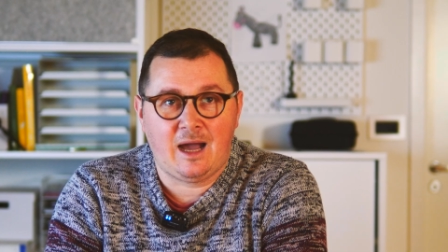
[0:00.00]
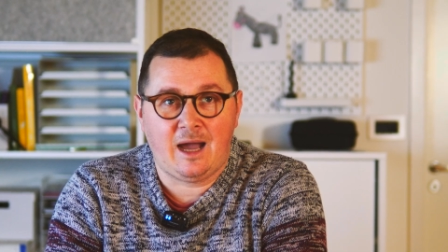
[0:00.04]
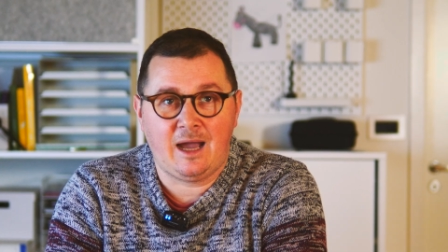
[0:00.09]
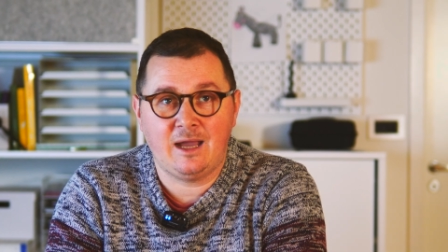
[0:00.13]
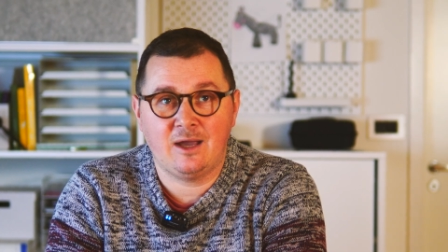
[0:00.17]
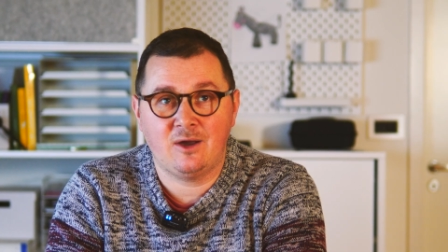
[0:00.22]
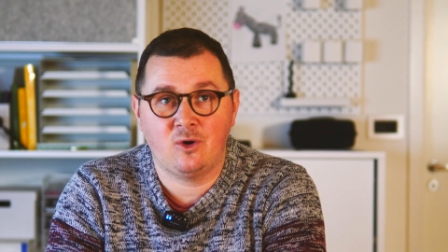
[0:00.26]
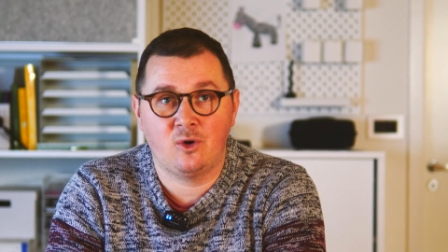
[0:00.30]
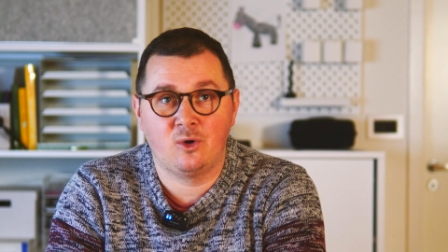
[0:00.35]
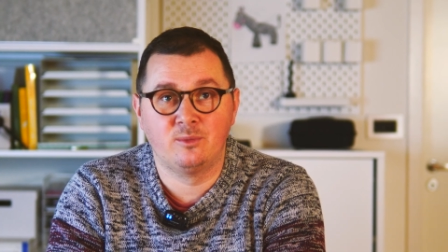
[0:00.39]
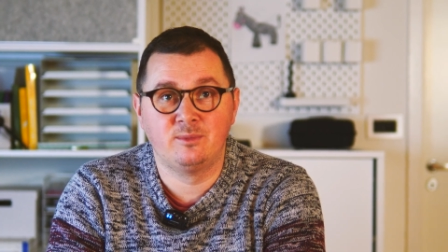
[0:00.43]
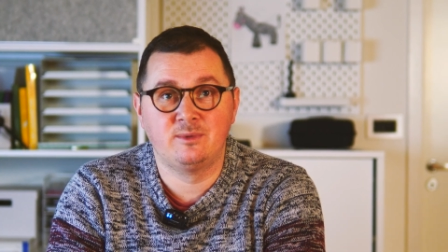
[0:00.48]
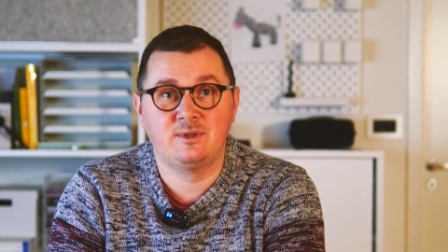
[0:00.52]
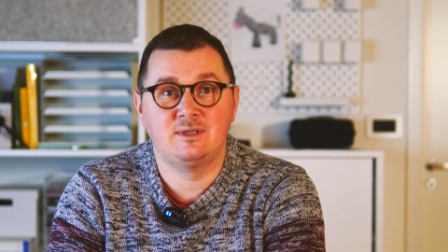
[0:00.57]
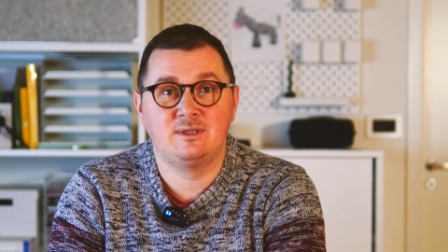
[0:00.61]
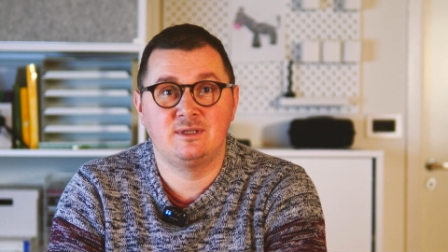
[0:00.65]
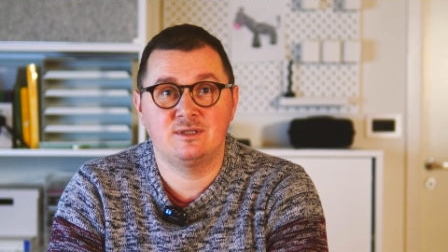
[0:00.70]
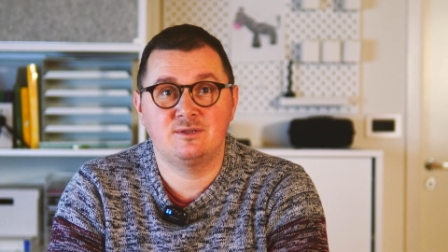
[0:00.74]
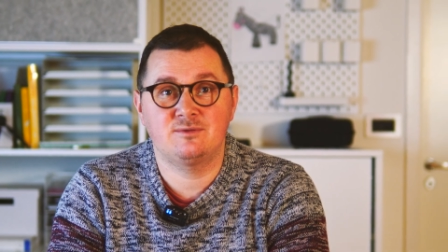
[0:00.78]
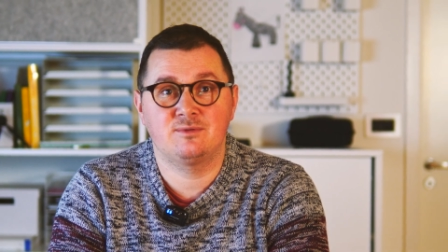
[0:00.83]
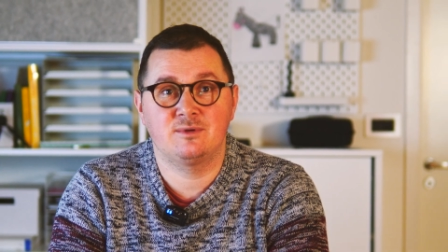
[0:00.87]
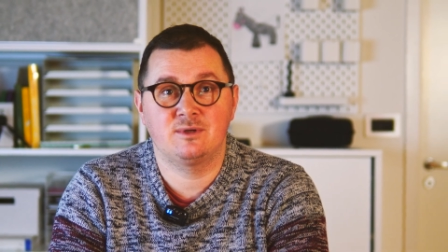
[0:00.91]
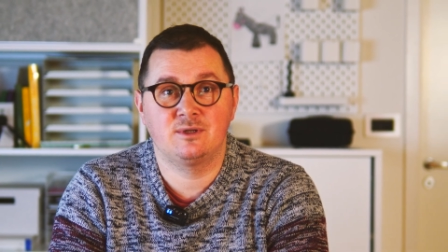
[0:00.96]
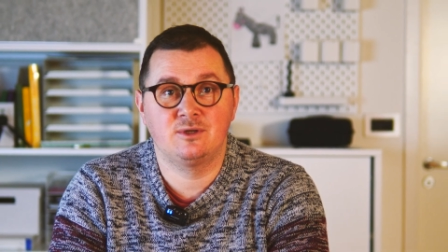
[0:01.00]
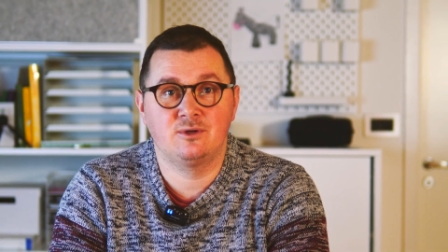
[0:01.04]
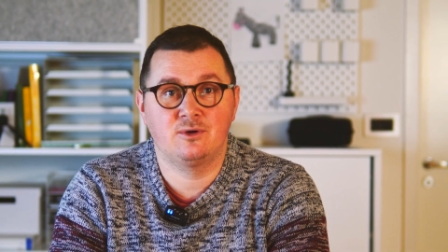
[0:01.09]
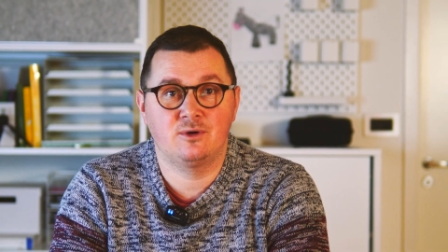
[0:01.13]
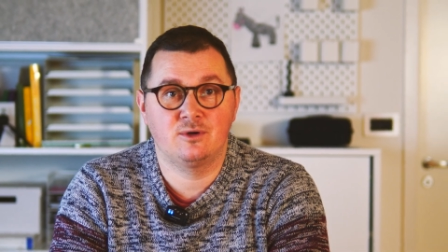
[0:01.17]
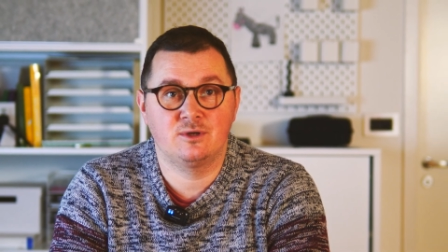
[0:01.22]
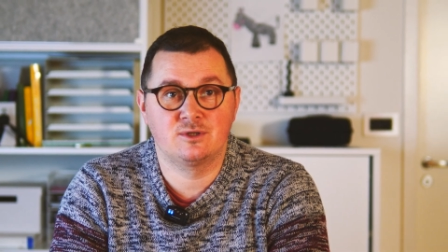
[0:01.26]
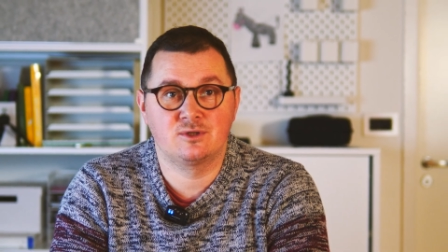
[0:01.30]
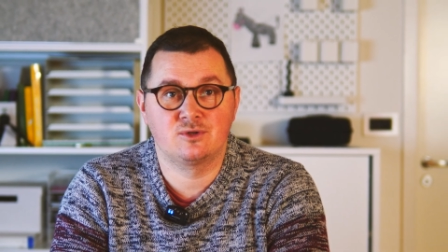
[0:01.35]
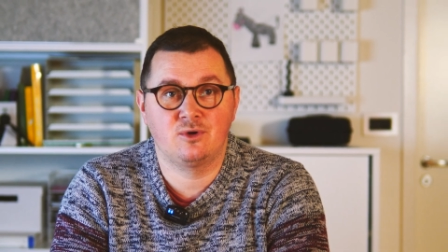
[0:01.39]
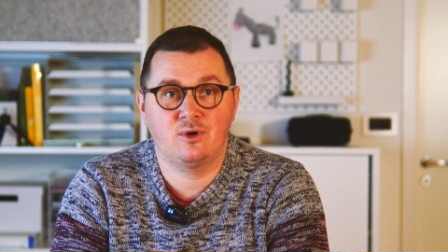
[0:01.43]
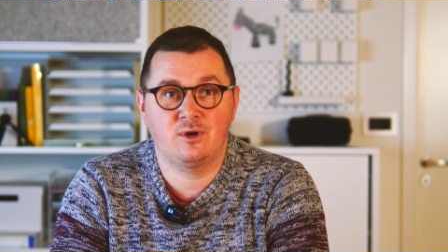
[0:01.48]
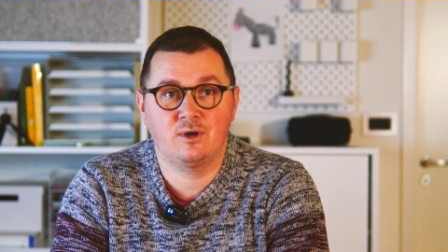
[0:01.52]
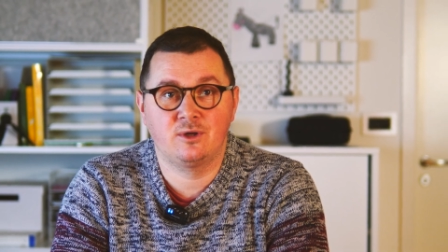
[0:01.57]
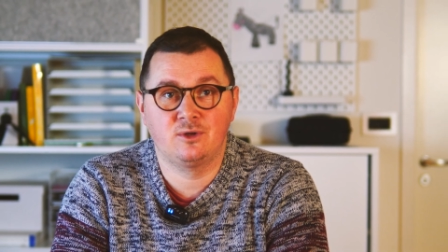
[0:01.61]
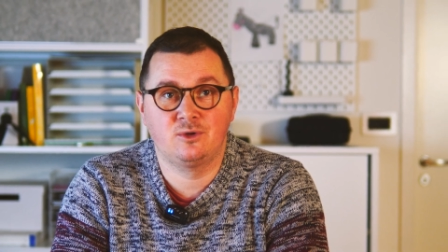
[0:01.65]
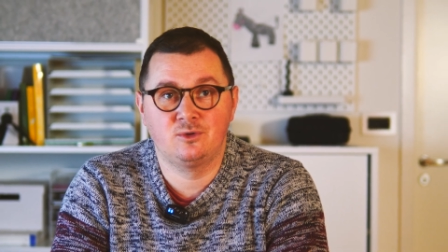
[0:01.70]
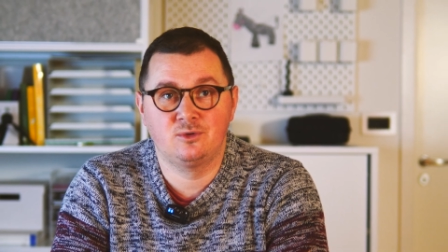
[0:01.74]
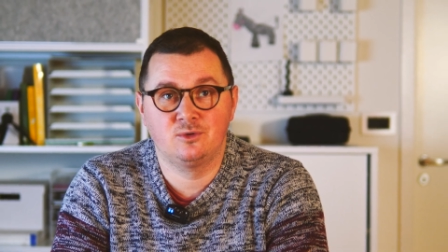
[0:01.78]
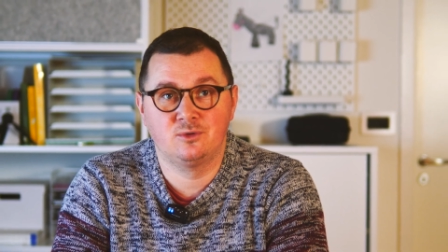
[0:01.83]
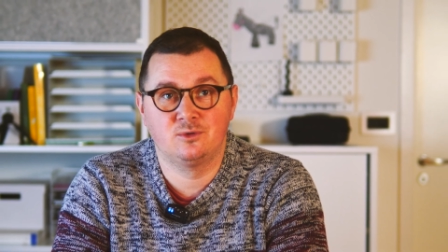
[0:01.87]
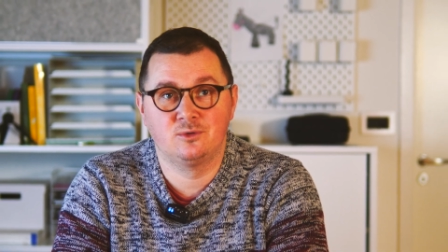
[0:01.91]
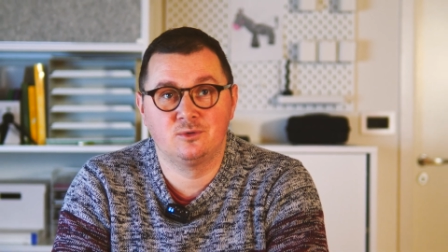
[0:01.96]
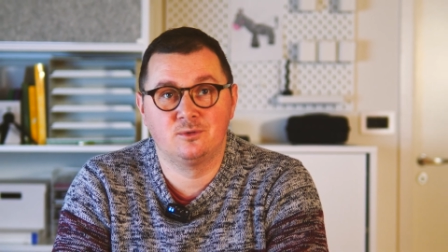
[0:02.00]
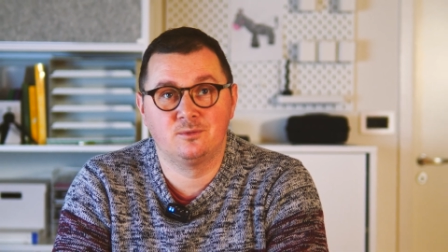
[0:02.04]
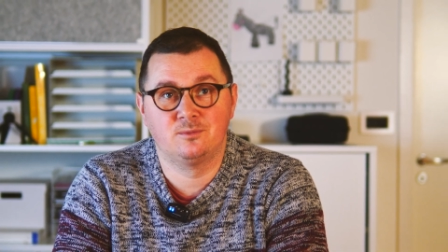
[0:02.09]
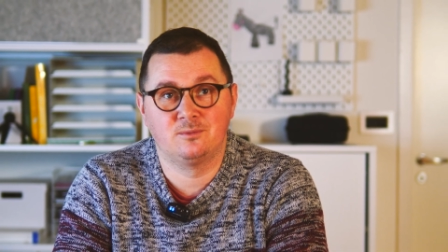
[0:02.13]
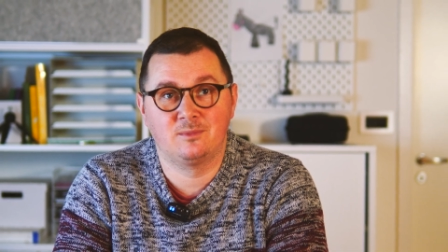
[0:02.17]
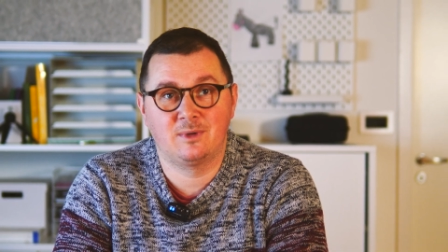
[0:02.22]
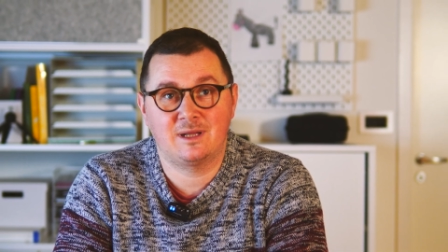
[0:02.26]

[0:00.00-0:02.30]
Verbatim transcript: I hope that this video is going to,